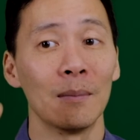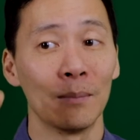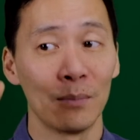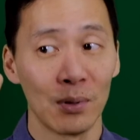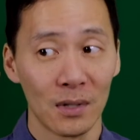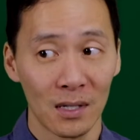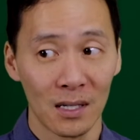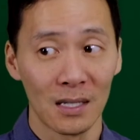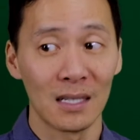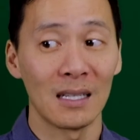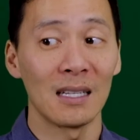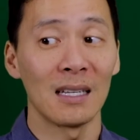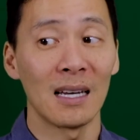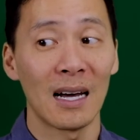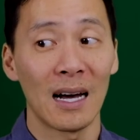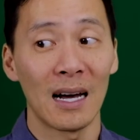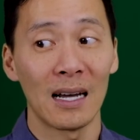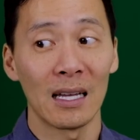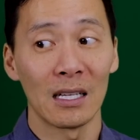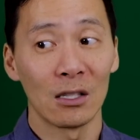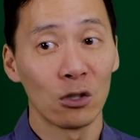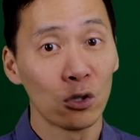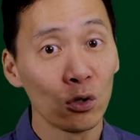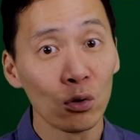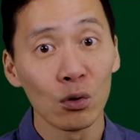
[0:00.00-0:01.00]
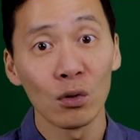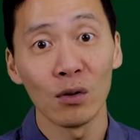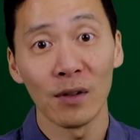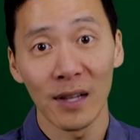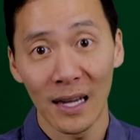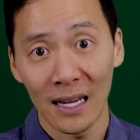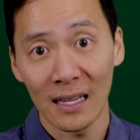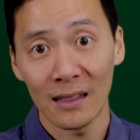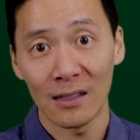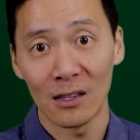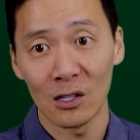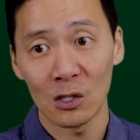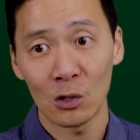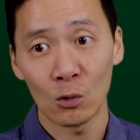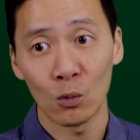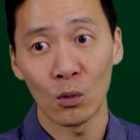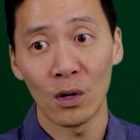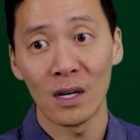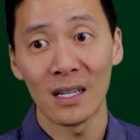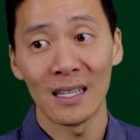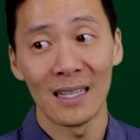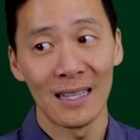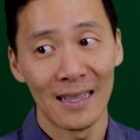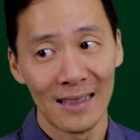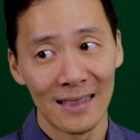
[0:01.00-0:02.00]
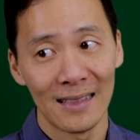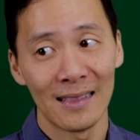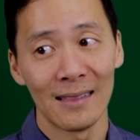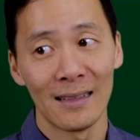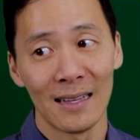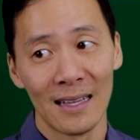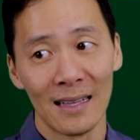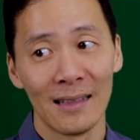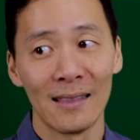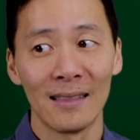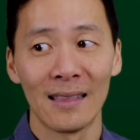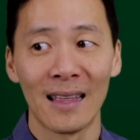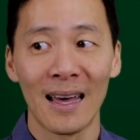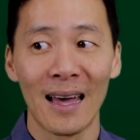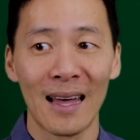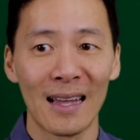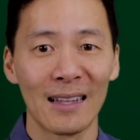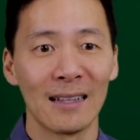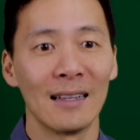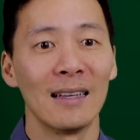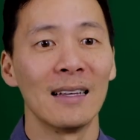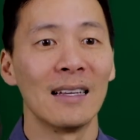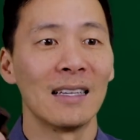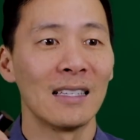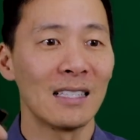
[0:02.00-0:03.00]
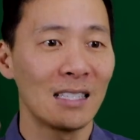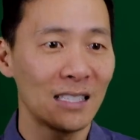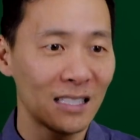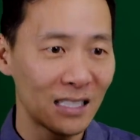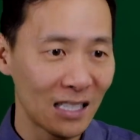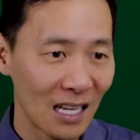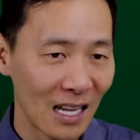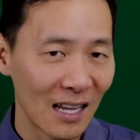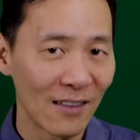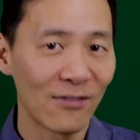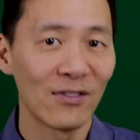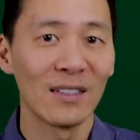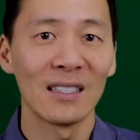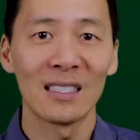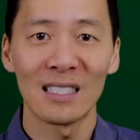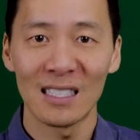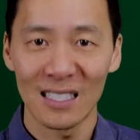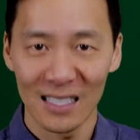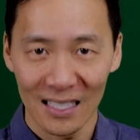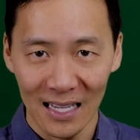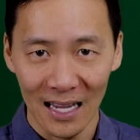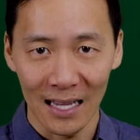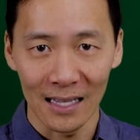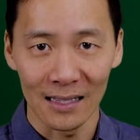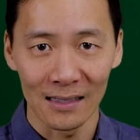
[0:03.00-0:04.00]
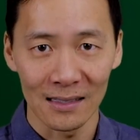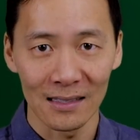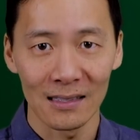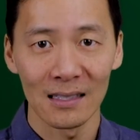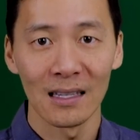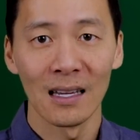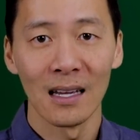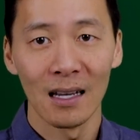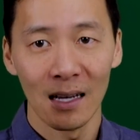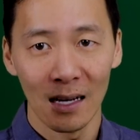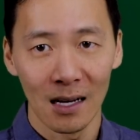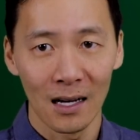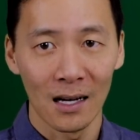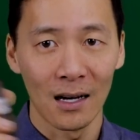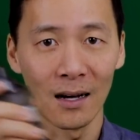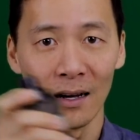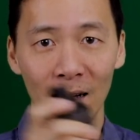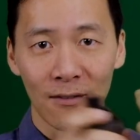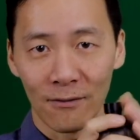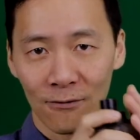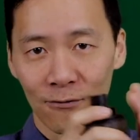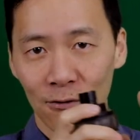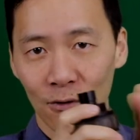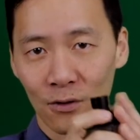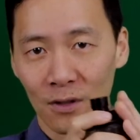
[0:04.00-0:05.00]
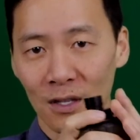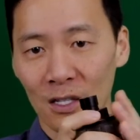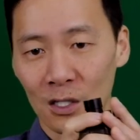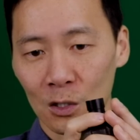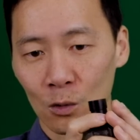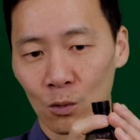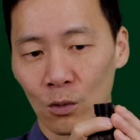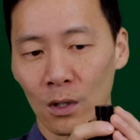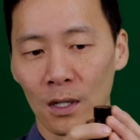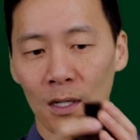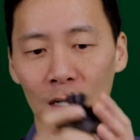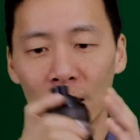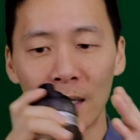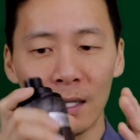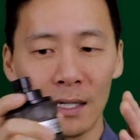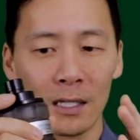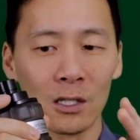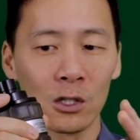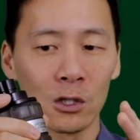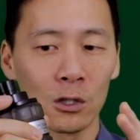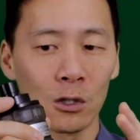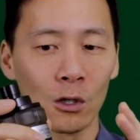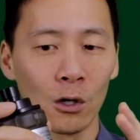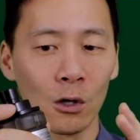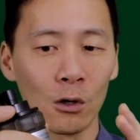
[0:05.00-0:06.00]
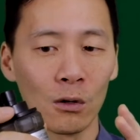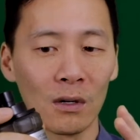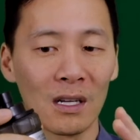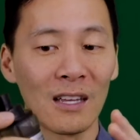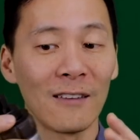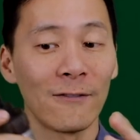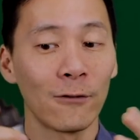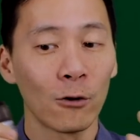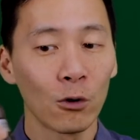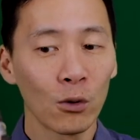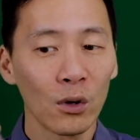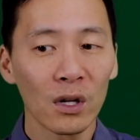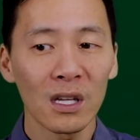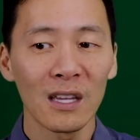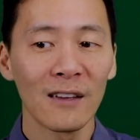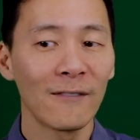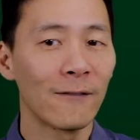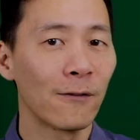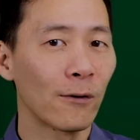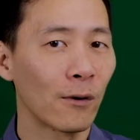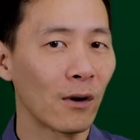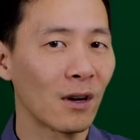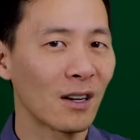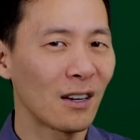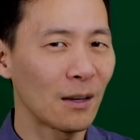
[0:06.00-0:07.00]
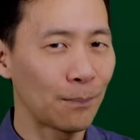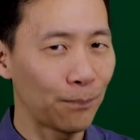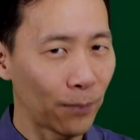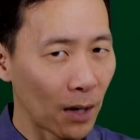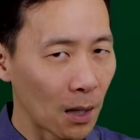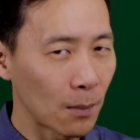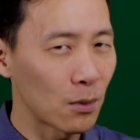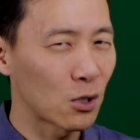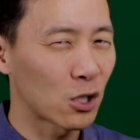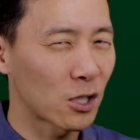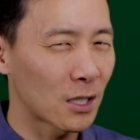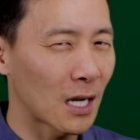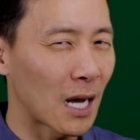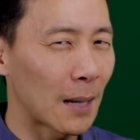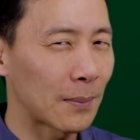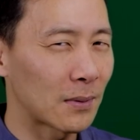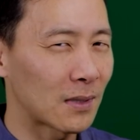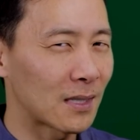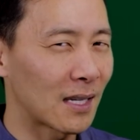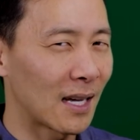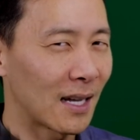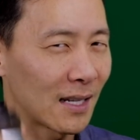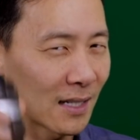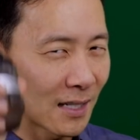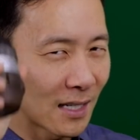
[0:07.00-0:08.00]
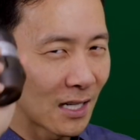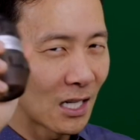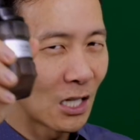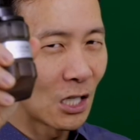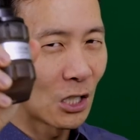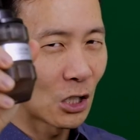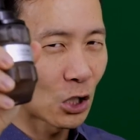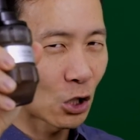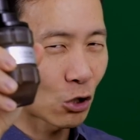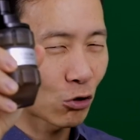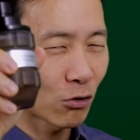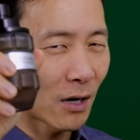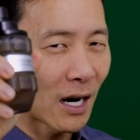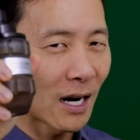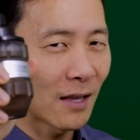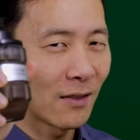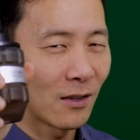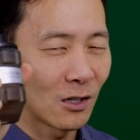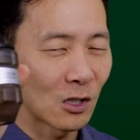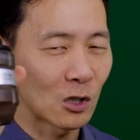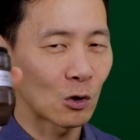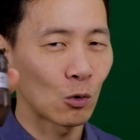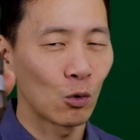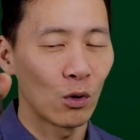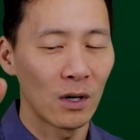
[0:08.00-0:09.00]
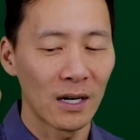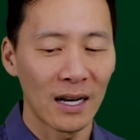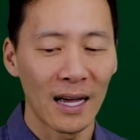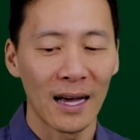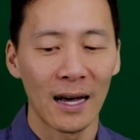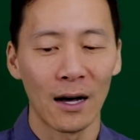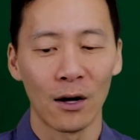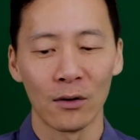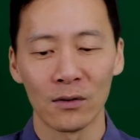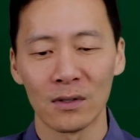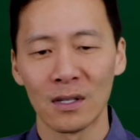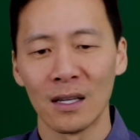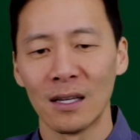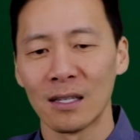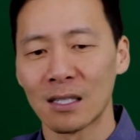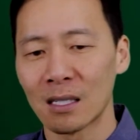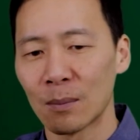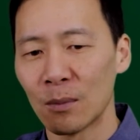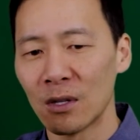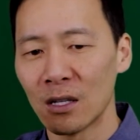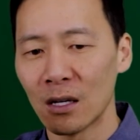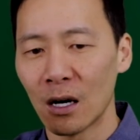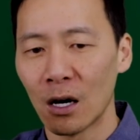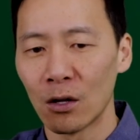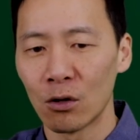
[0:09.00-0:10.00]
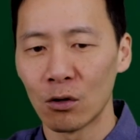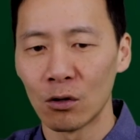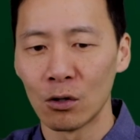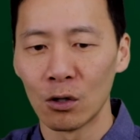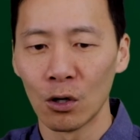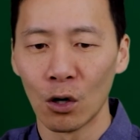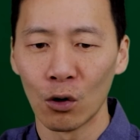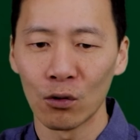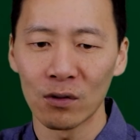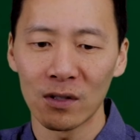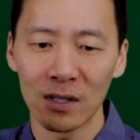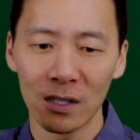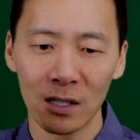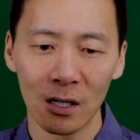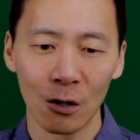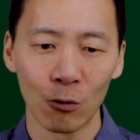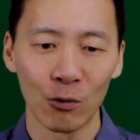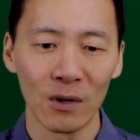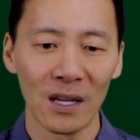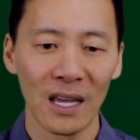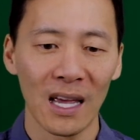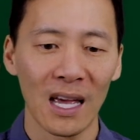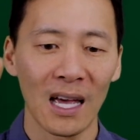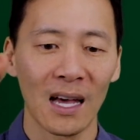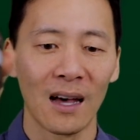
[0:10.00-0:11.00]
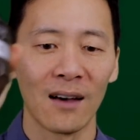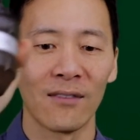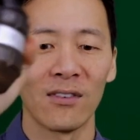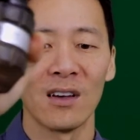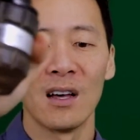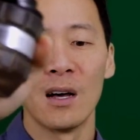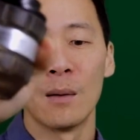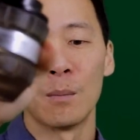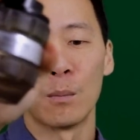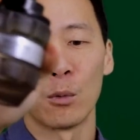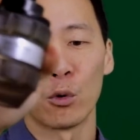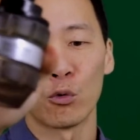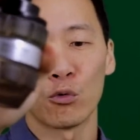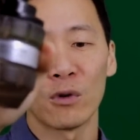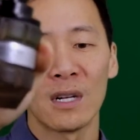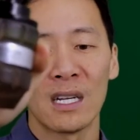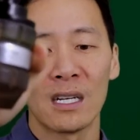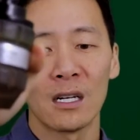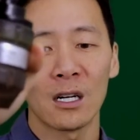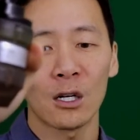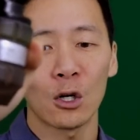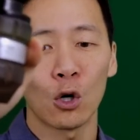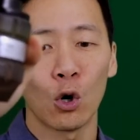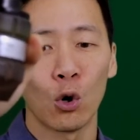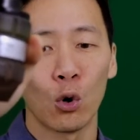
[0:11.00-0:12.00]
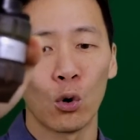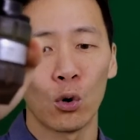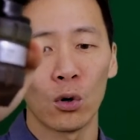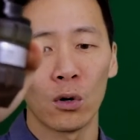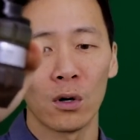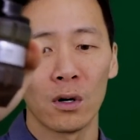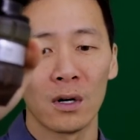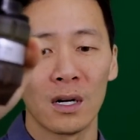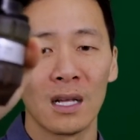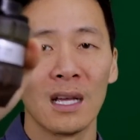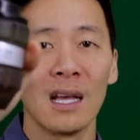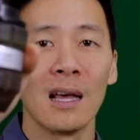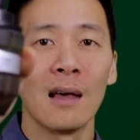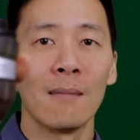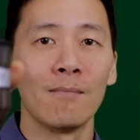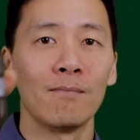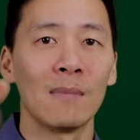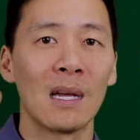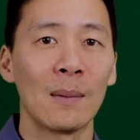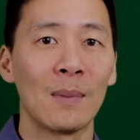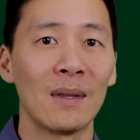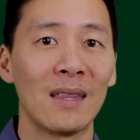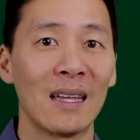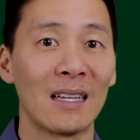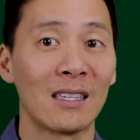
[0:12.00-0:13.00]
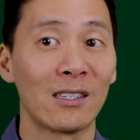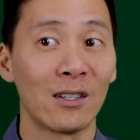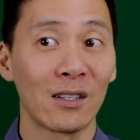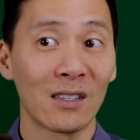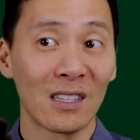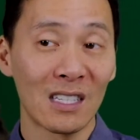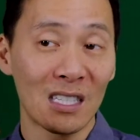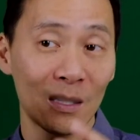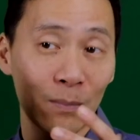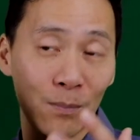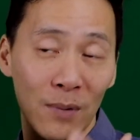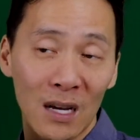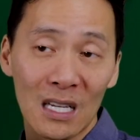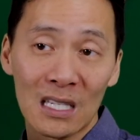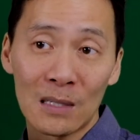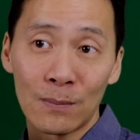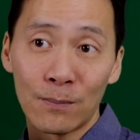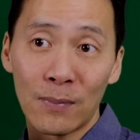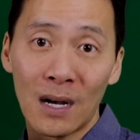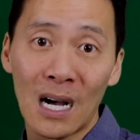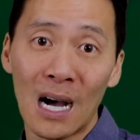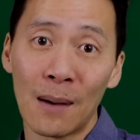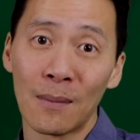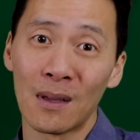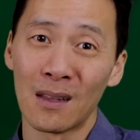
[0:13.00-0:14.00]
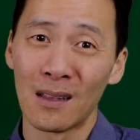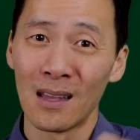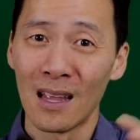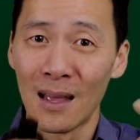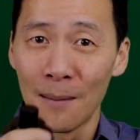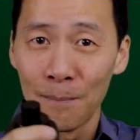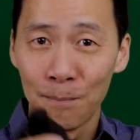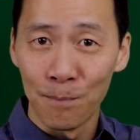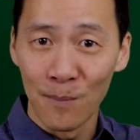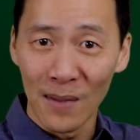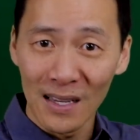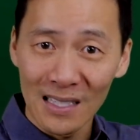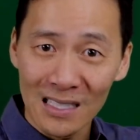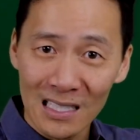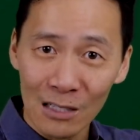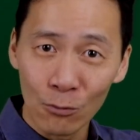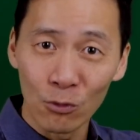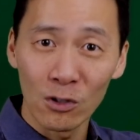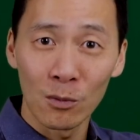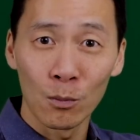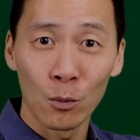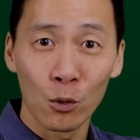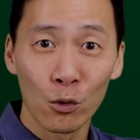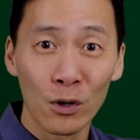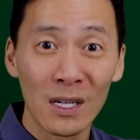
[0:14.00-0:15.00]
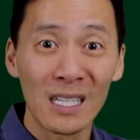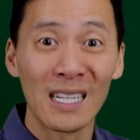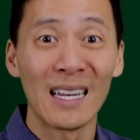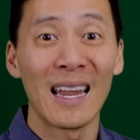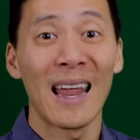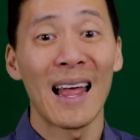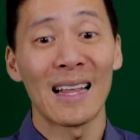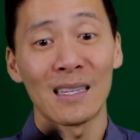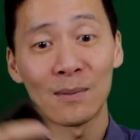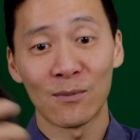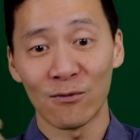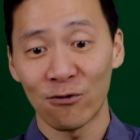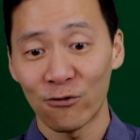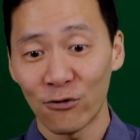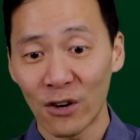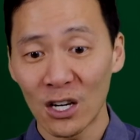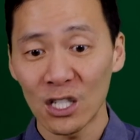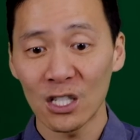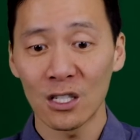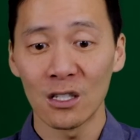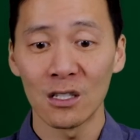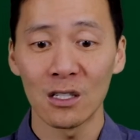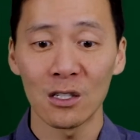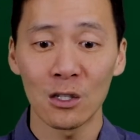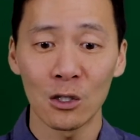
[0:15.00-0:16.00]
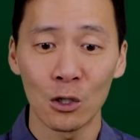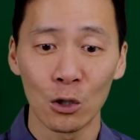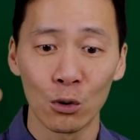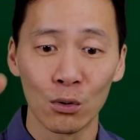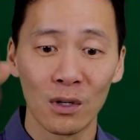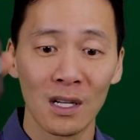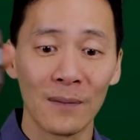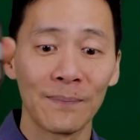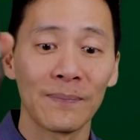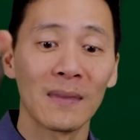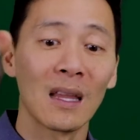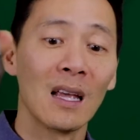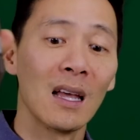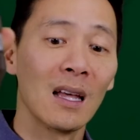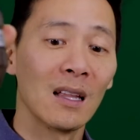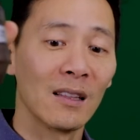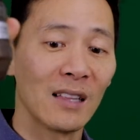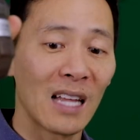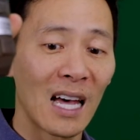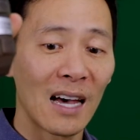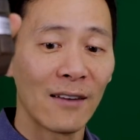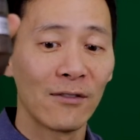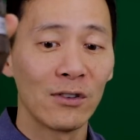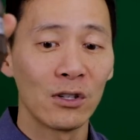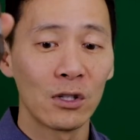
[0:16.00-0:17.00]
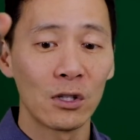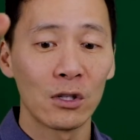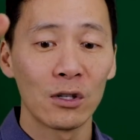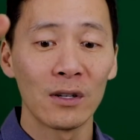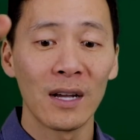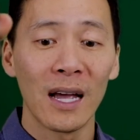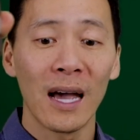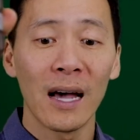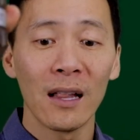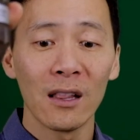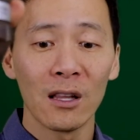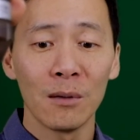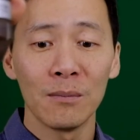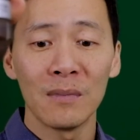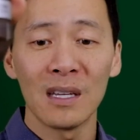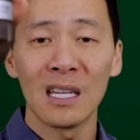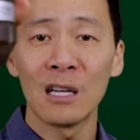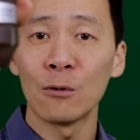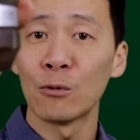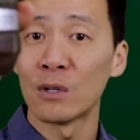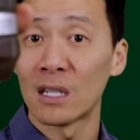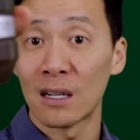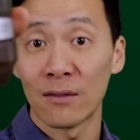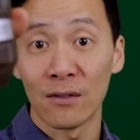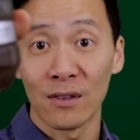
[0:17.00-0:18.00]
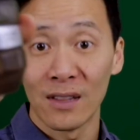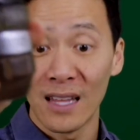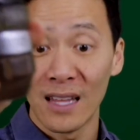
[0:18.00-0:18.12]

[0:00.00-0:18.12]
But I do like this one in in that safe sense uh, for this one. So if you're looking for a barbershop scent, try this one out. Some of the other notes here we have marine accord. Maybe they took the spice bomb and mixed it with Marina and add some freshness to it. Lavender, elemi, whatever